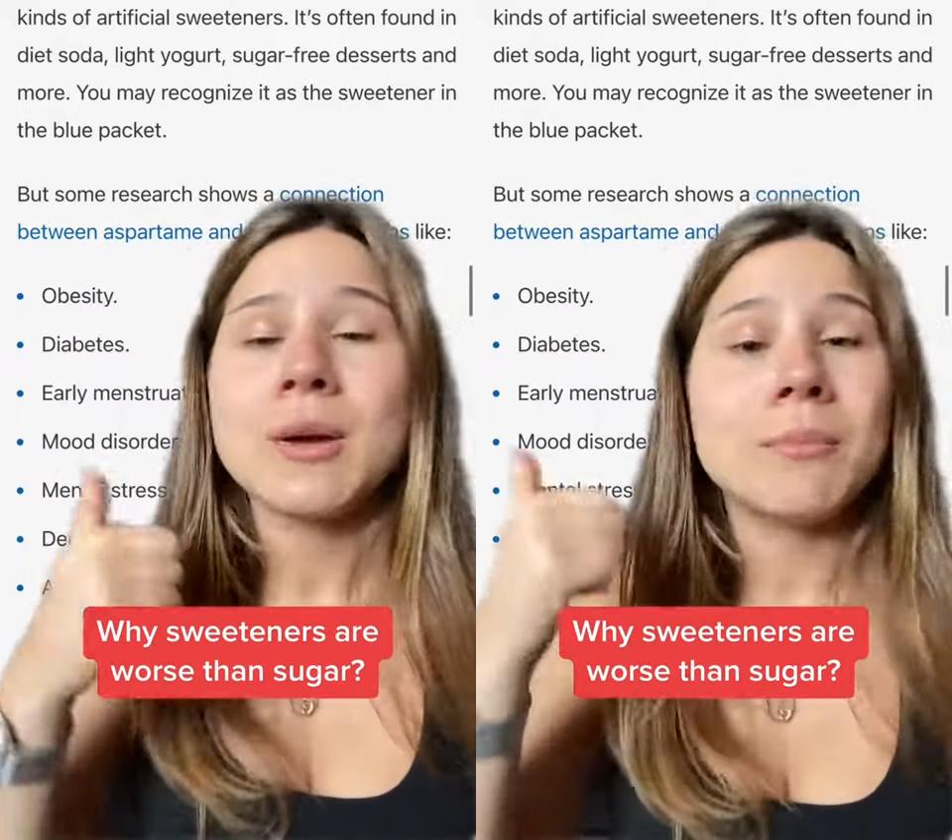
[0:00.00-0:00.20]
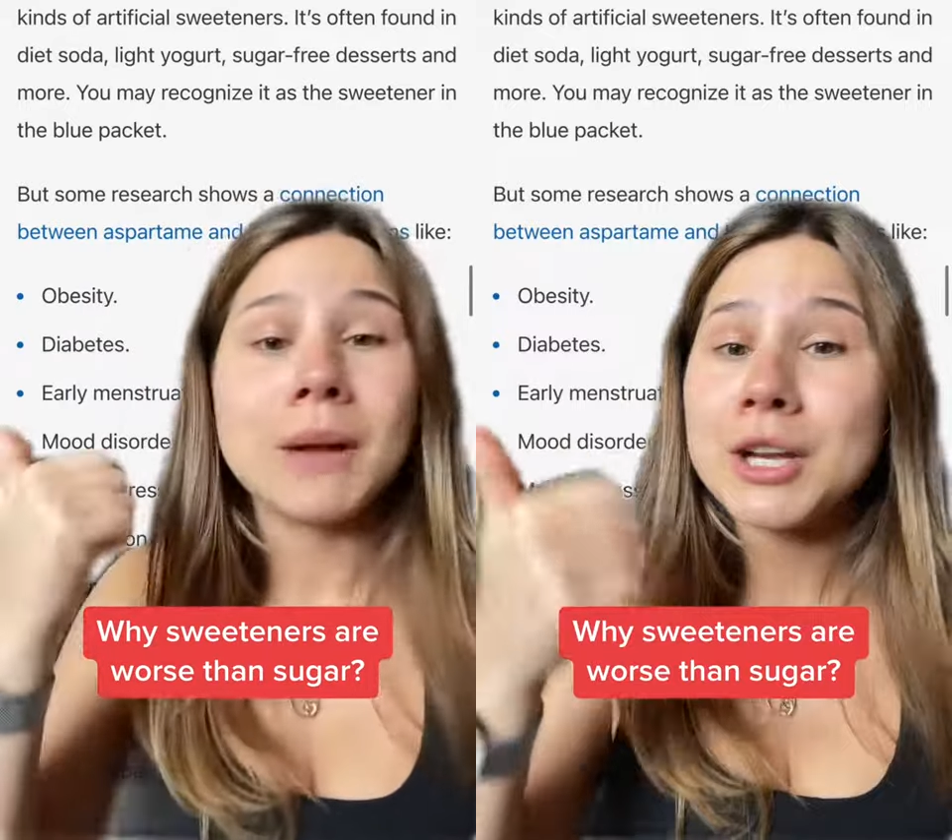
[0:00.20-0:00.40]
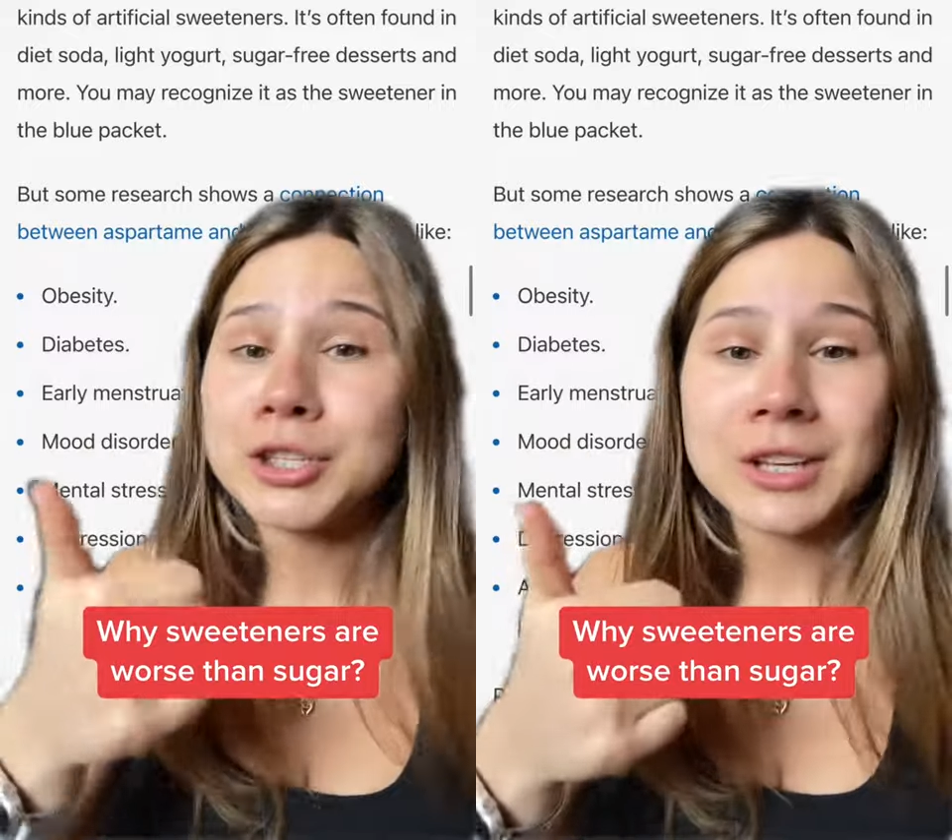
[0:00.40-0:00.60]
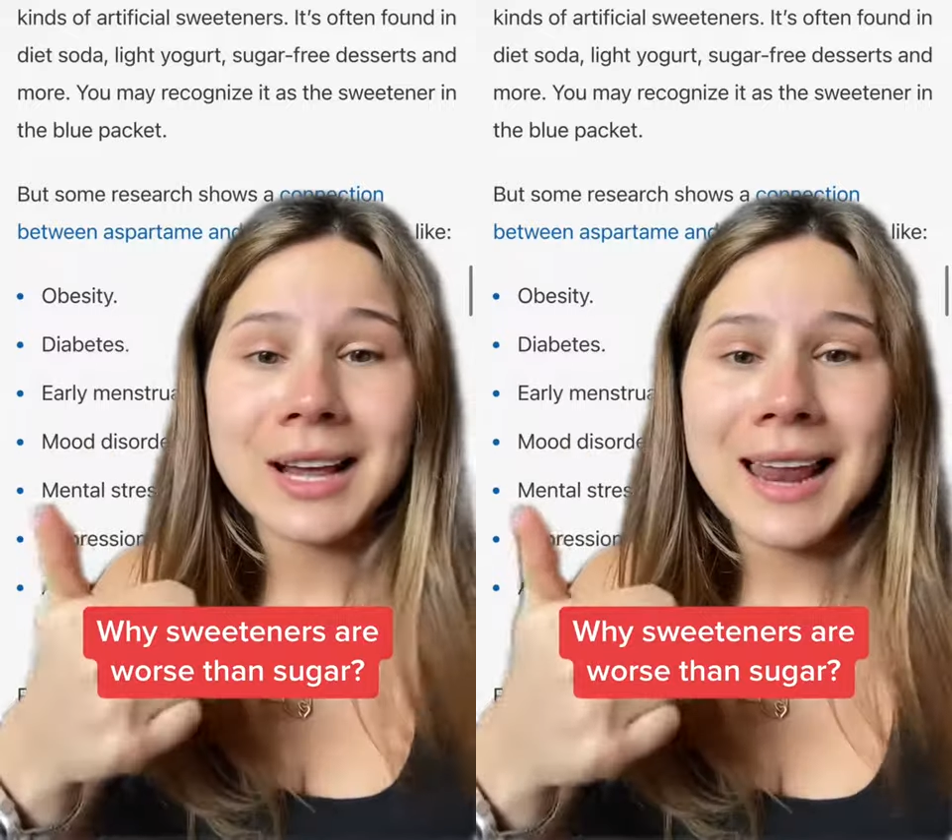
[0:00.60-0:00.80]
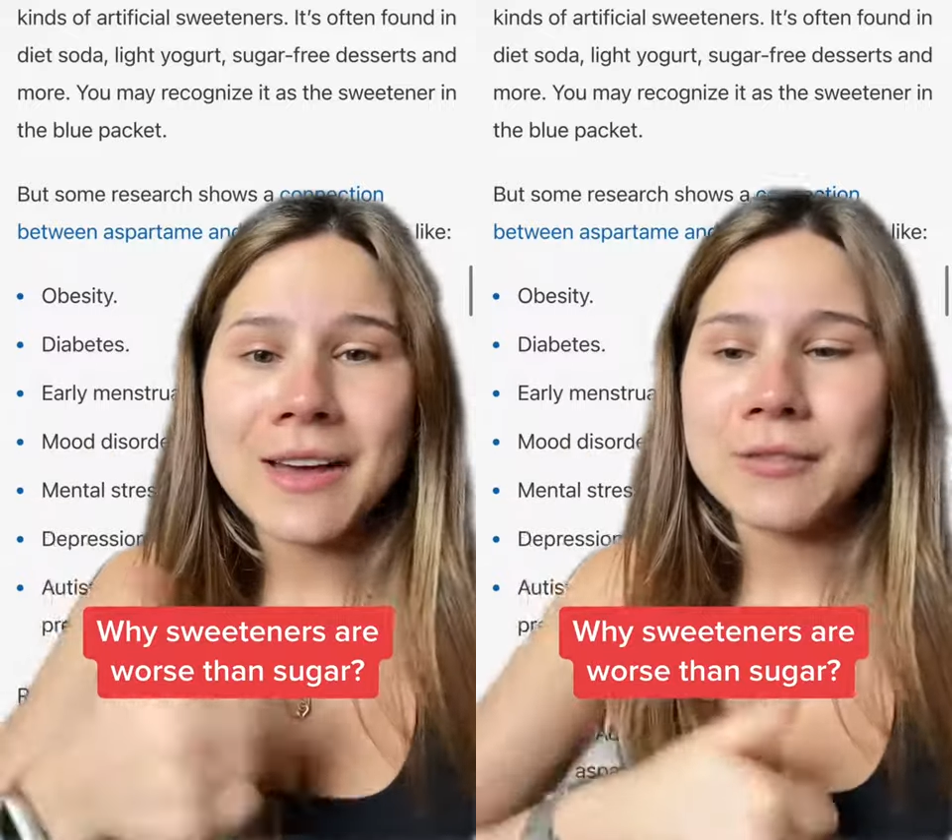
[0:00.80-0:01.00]
blood sugar
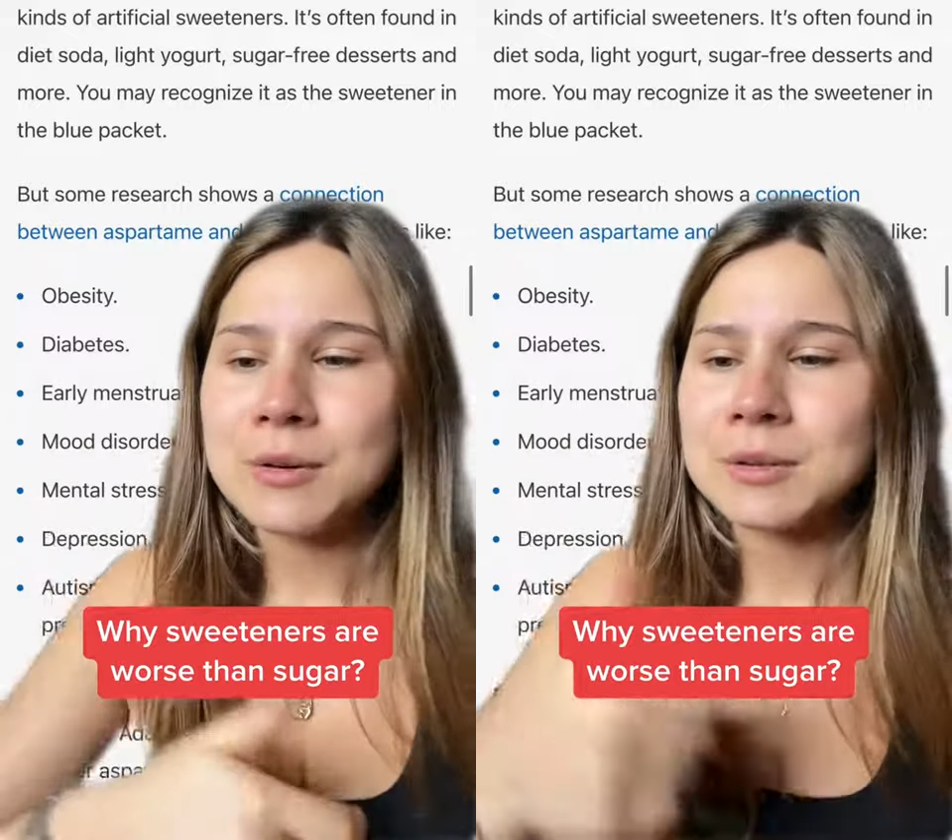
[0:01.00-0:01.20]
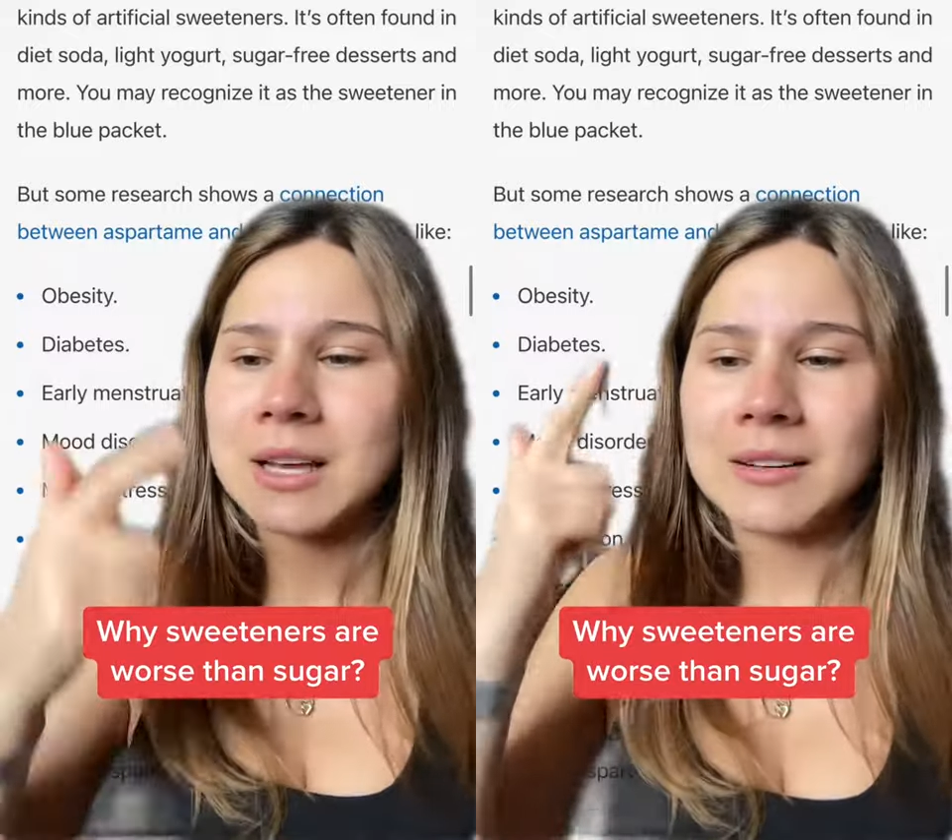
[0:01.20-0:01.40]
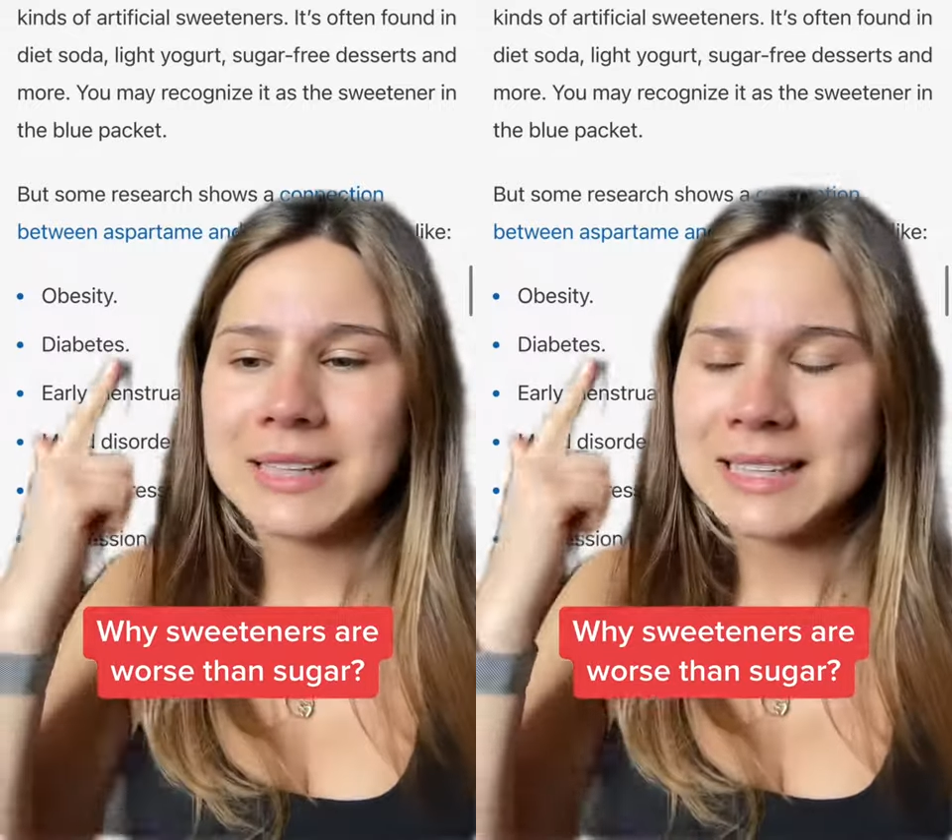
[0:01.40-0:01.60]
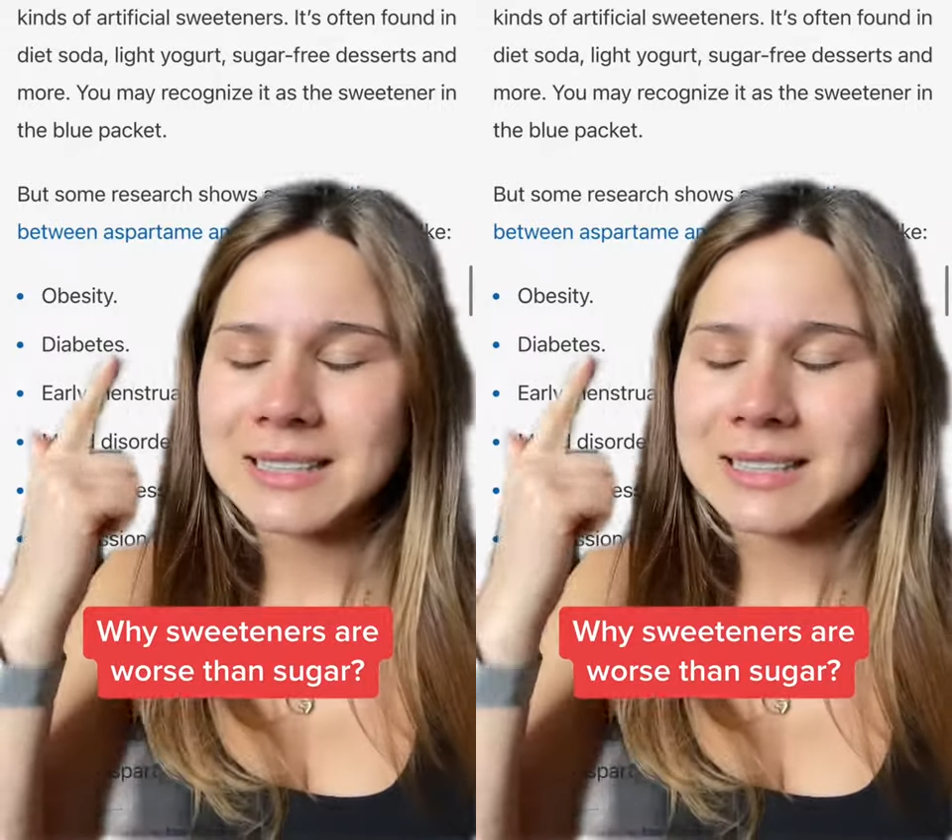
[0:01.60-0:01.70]
levels, I'll need a